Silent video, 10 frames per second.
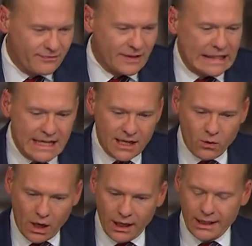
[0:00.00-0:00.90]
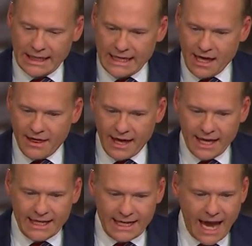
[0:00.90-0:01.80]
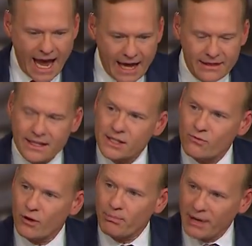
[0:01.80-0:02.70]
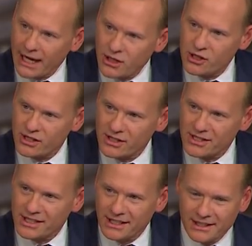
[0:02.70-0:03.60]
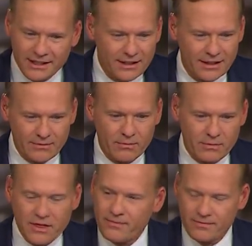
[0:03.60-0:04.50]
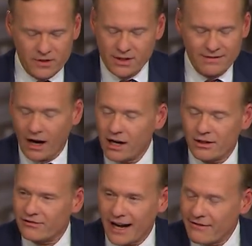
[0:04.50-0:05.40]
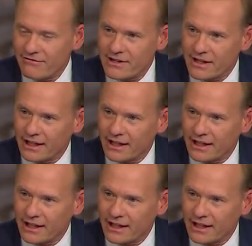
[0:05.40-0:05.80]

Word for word: key quality, that he had this rapacious, just the hunger for everything?